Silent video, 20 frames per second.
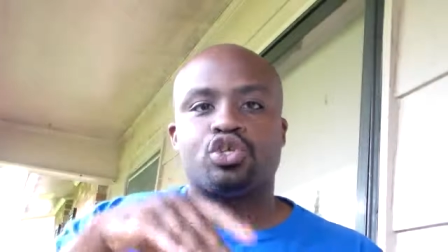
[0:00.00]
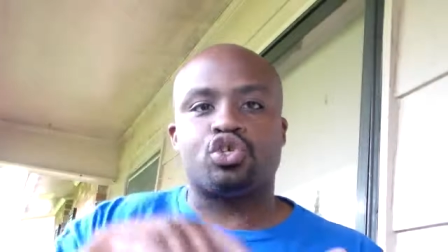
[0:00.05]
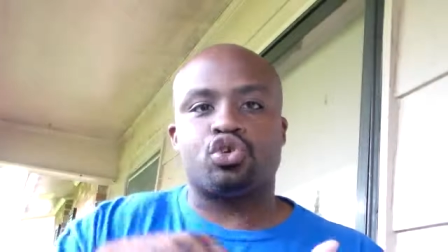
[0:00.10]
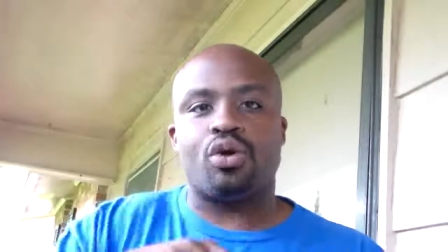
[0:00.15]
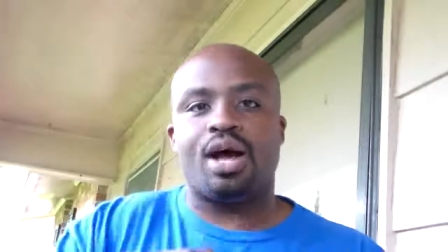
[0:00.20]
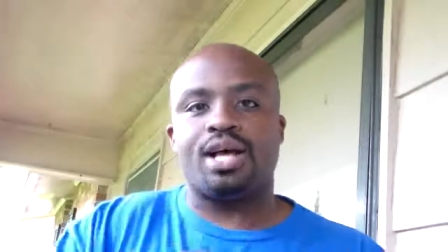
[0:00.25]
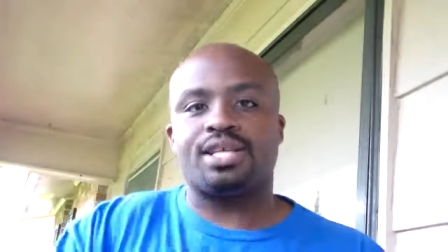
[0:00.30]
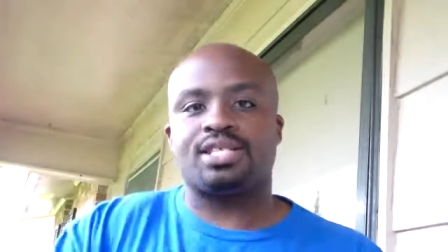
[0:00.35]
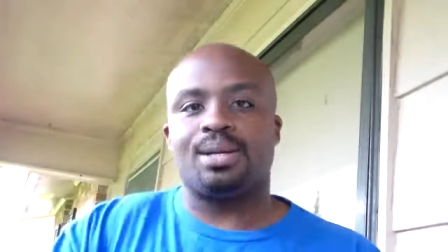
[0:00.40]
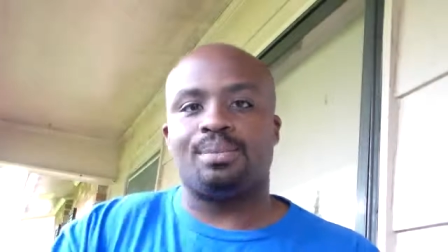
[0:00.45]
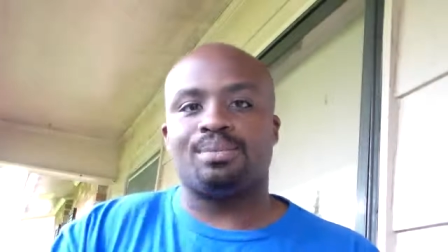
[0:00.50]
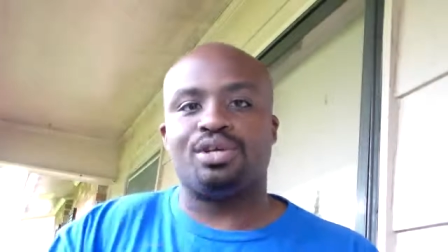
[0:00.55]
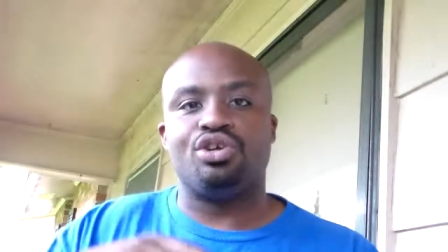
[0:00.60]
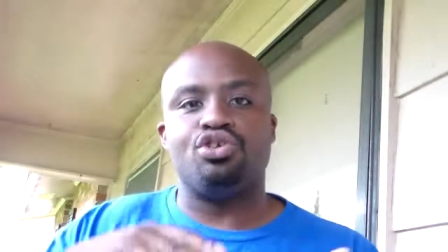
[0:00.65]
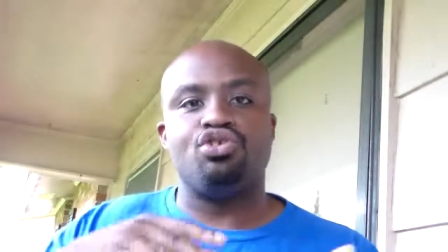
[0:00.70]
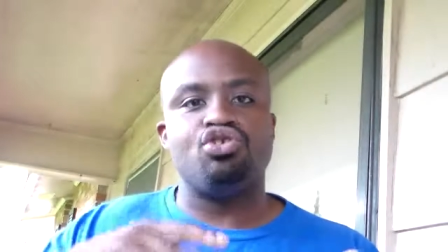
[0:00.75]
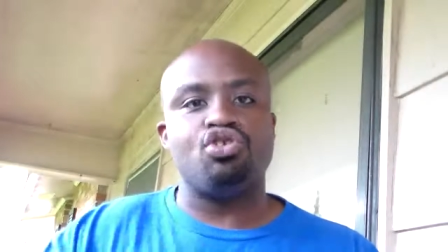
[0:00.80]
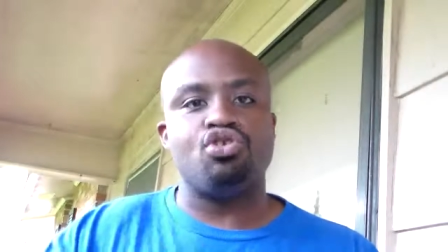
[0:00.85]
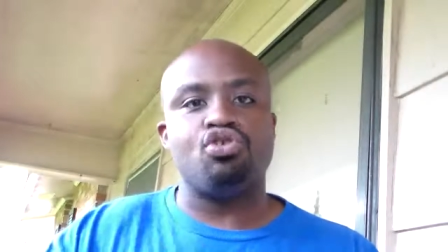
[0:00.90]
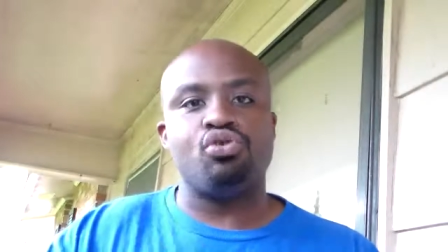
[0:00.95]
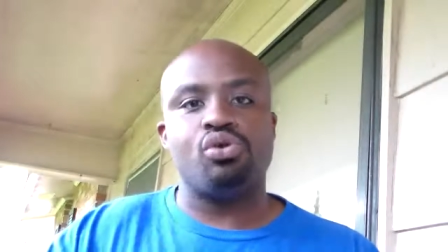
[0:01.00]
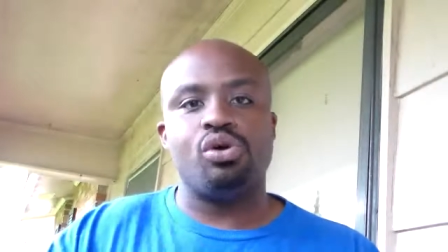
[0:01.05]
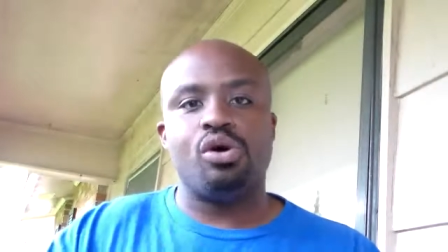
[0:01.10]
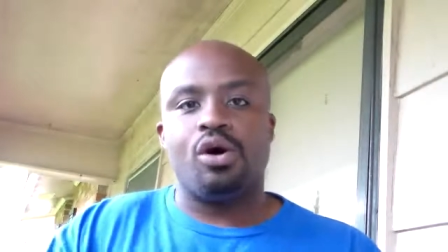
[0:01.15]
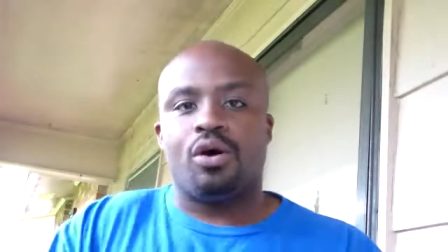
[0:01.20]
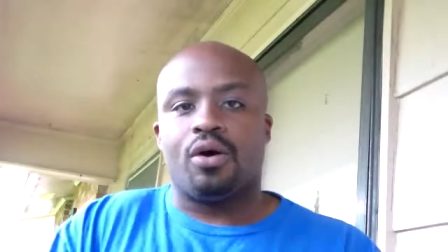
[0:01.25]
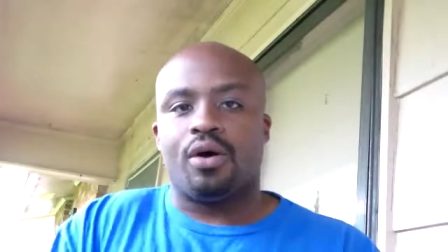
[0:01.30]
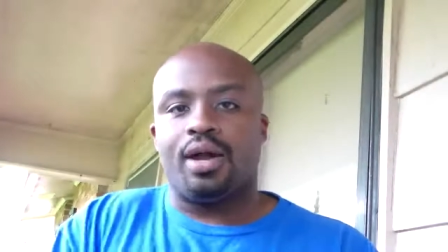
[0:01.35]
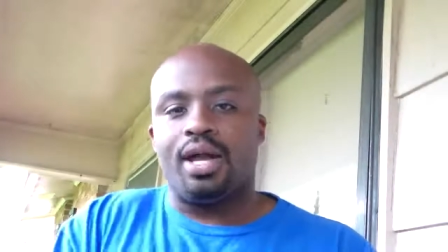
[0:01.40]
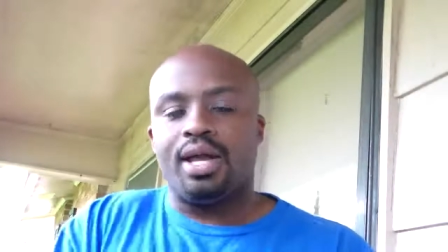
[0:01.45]
you try something new
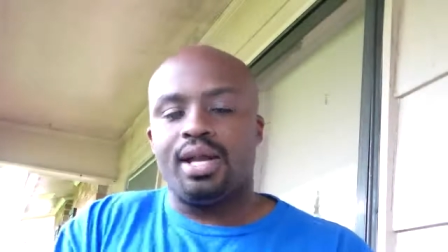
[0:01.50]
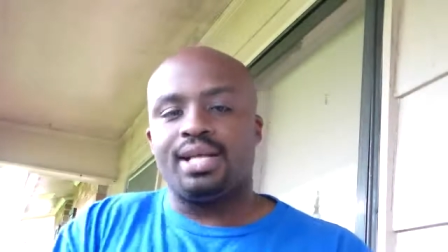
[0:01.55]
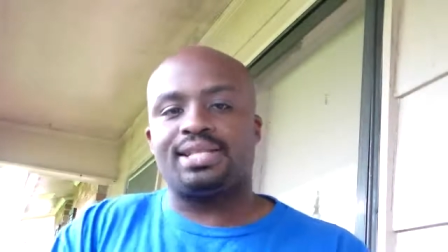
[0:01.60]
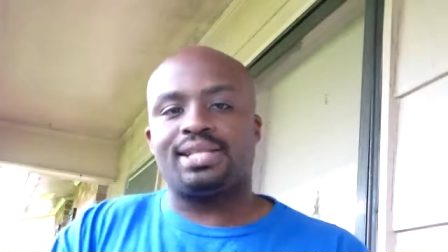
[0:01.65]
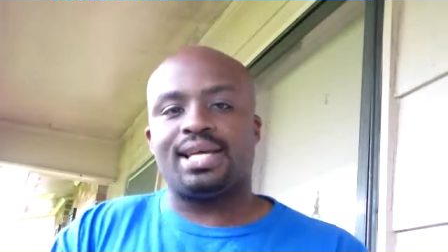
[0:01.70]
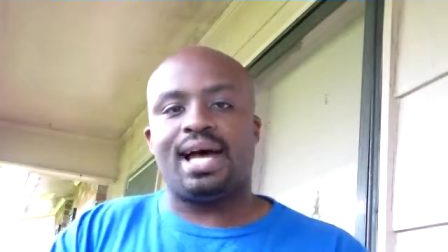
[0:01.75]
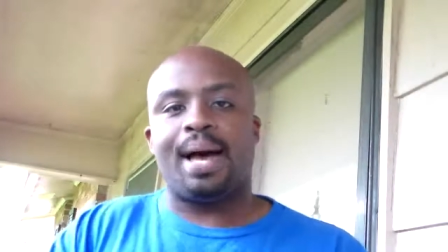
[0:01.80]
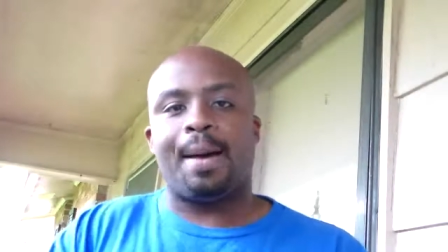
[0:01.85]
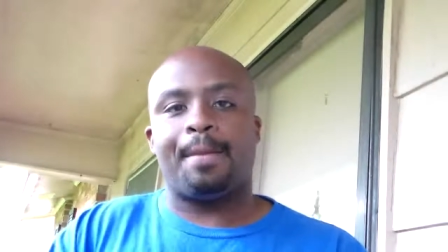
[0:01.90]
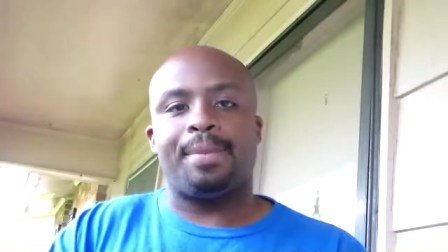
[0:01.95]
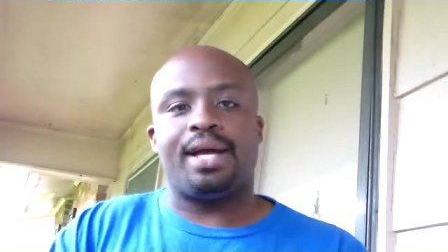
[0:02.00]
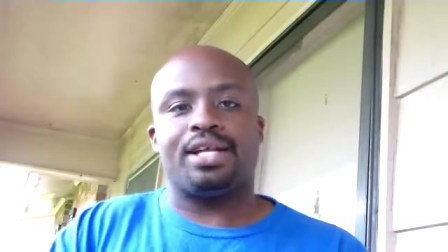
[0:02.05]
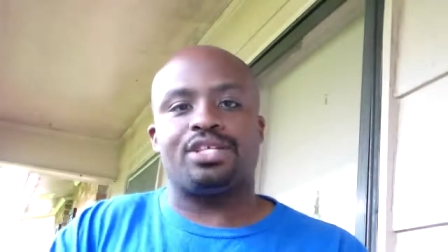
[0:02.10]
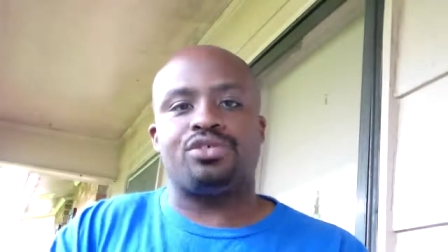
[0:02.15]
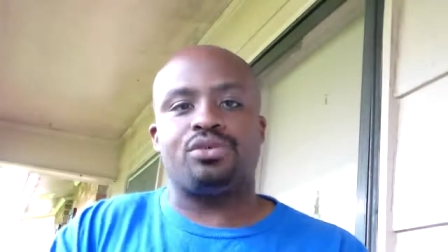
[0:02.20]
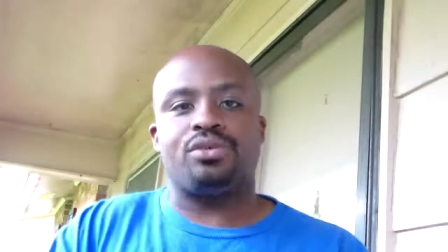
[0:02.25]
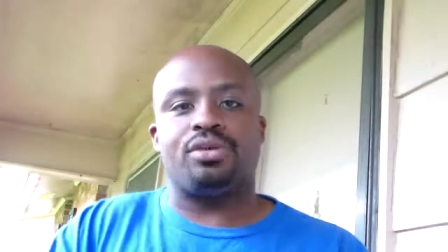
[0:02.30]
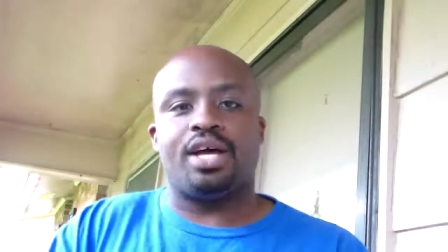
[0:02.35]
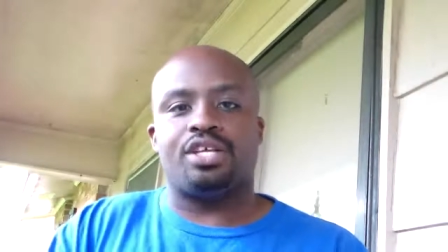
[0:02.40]
or anytime that you